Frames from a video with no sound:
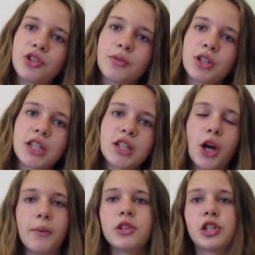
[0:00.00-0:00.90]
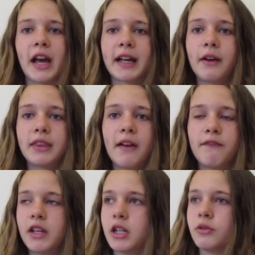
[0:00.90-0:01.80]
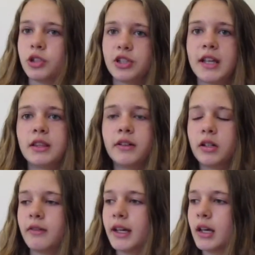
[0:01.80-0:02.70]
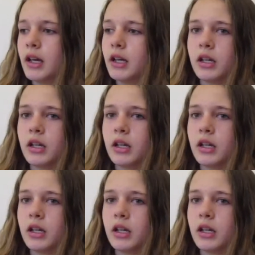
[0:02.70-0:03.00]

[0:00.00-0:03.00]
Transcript: so just go and check out that video, just hit the little like